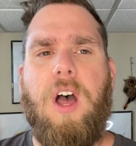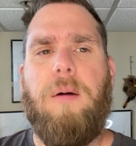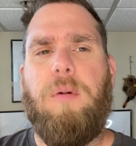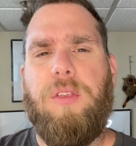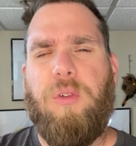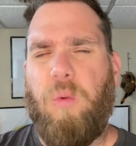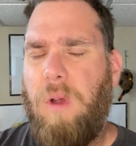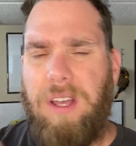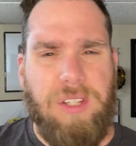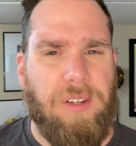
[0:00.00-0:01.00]
but the
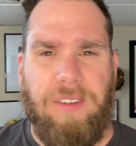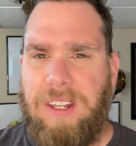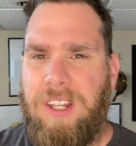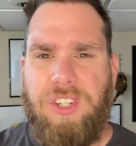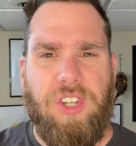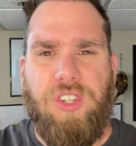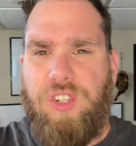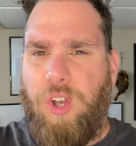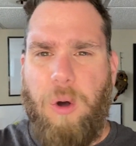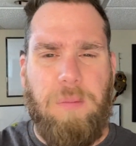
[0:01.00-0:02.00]
rest of it is just
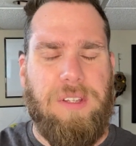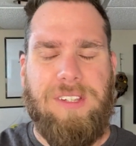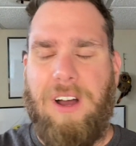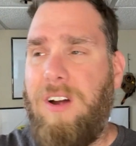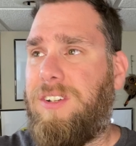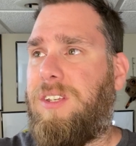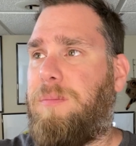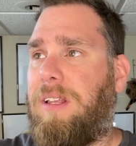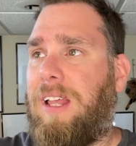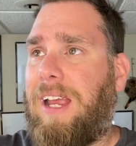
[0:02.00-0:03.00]
so bizarre to
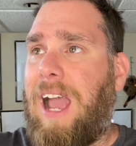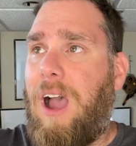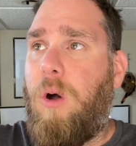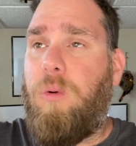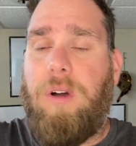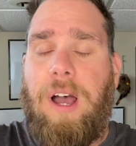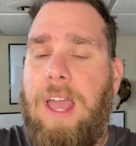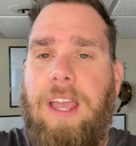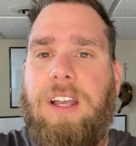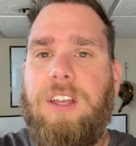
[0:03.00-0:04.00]
me. Like how,
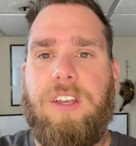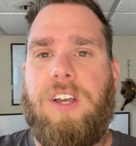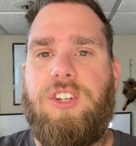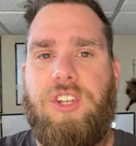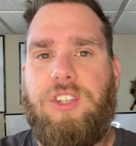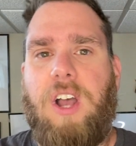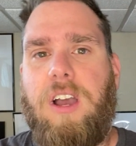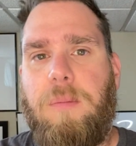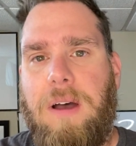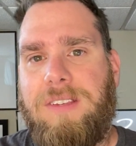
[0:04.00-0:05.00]
because she's
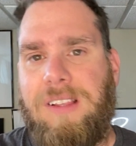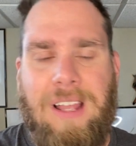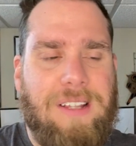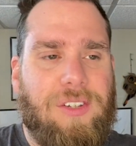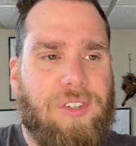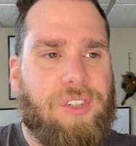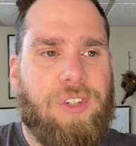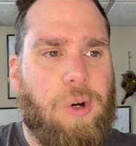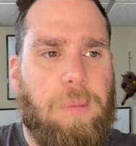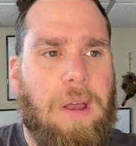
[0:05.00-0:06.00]
talking about lentil
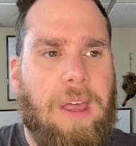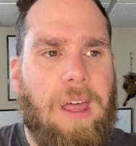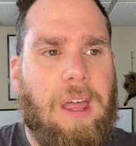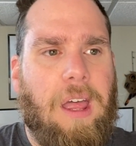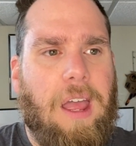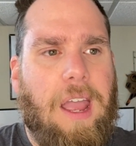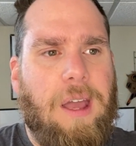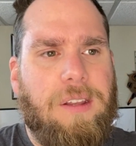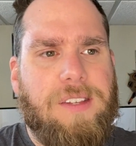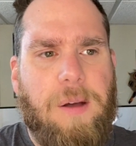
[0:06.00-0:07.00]
soup
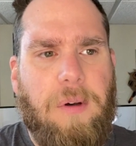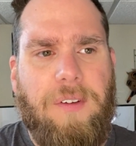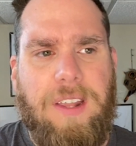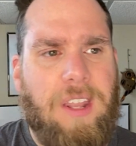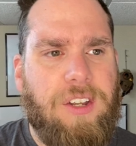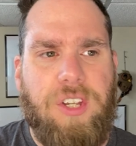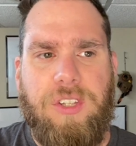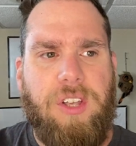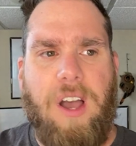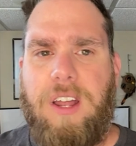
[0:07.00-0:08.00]
in some of it, and then she's
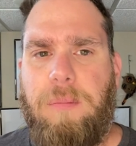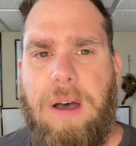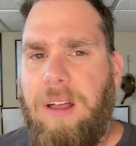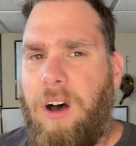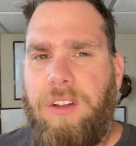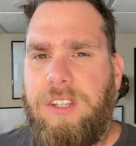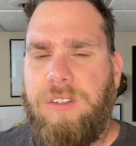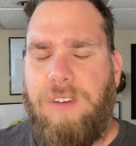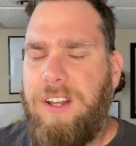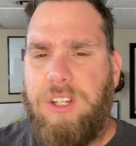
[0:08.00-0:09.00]
talking about all these
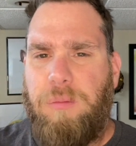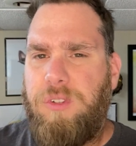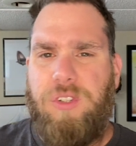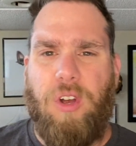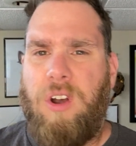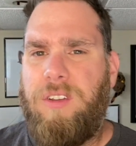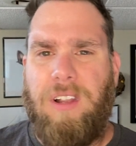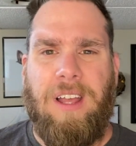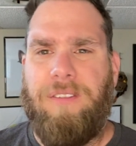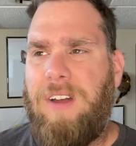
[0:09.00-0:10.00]
vegetables or
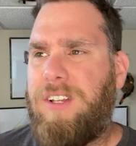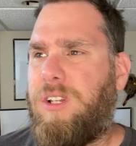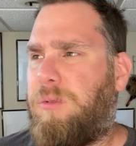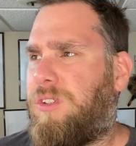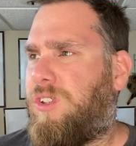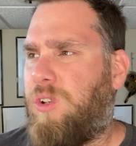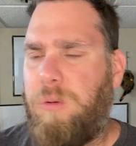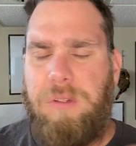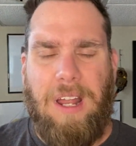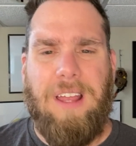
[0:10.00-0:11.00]
like vegetable
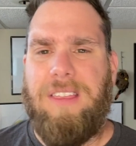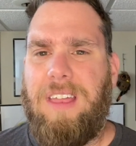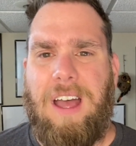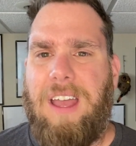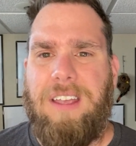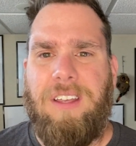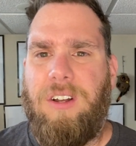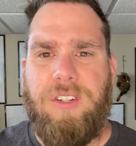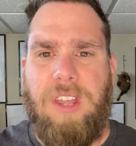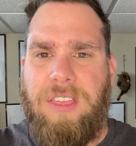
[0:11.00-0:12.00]
soups, and I, I you know,
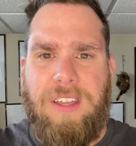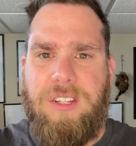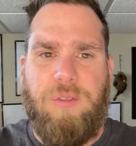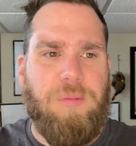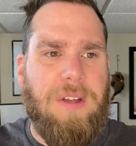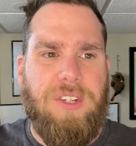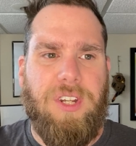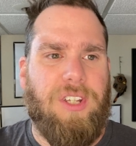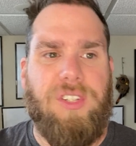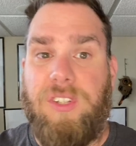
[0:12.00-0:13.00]
I think she was
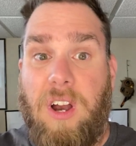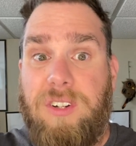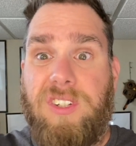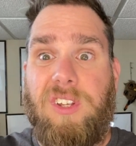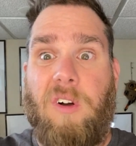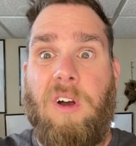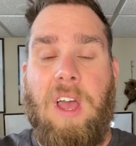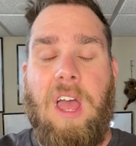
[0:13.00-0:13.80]
mentioning starch. So